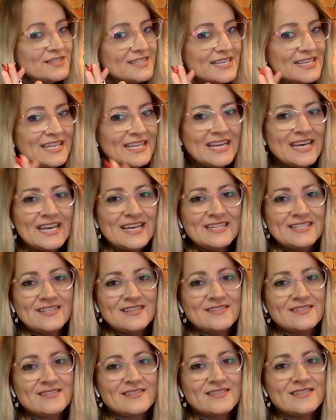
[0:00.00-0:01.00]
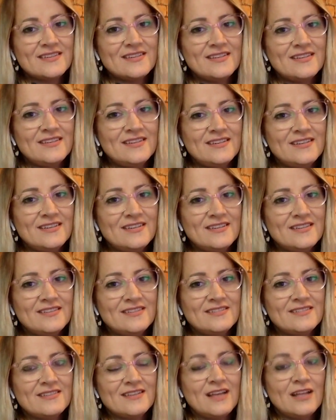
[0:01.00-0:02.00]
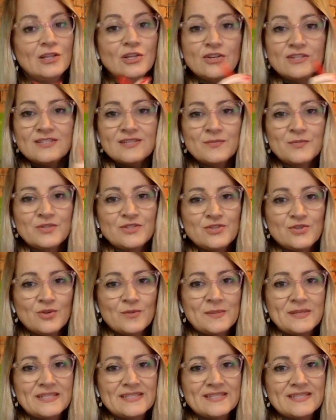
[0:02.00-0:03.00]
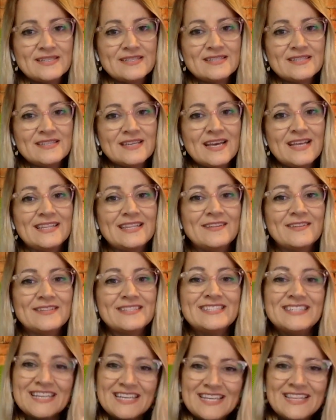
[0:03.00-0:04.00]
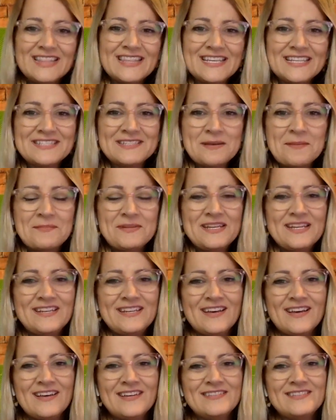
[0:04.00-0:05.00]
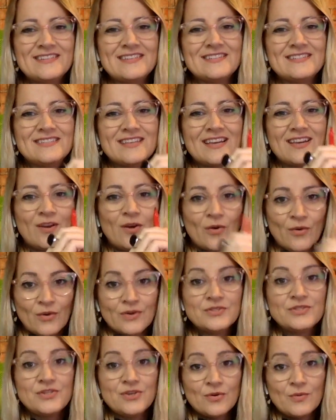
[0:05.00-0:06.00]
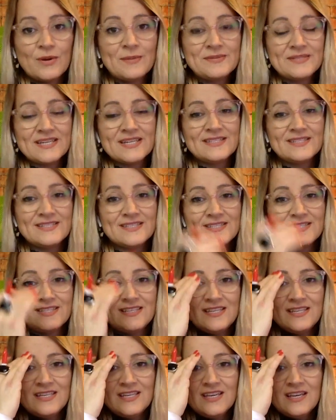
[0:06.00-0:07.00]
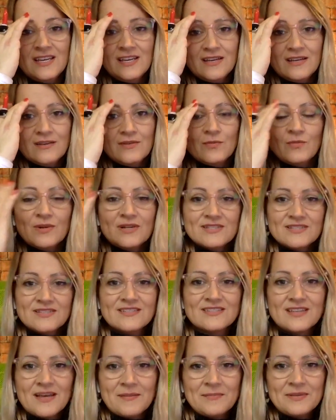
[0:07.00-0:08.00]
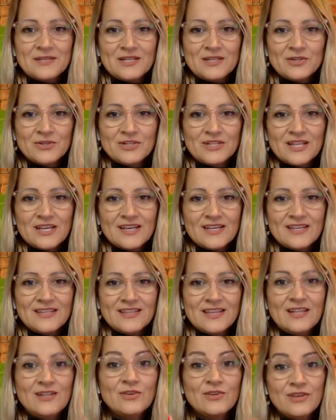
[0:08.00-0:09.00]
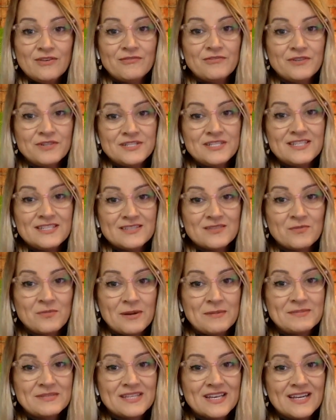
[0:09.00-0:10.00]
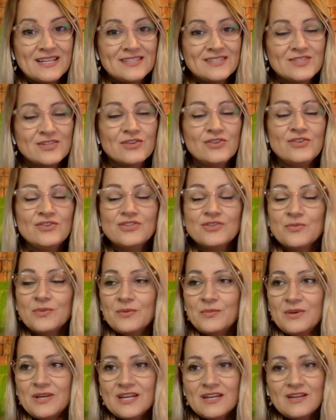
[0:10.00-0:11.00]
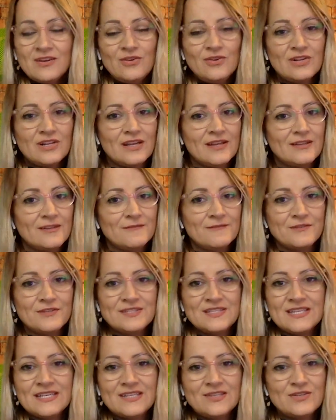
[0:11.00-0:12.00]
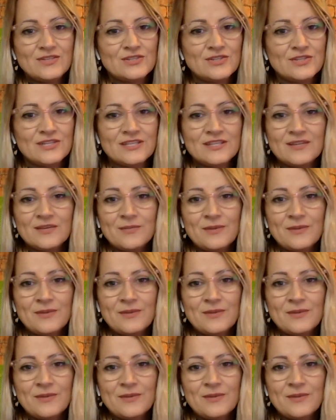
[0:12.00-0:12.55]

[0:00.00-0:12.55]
thing an ad does is alert someone to your business, and the second thing somebody does is they go onto your website to see, what does this company look like? They're looking for a decent website. So usually when we get a new client, the first thing I do is look at their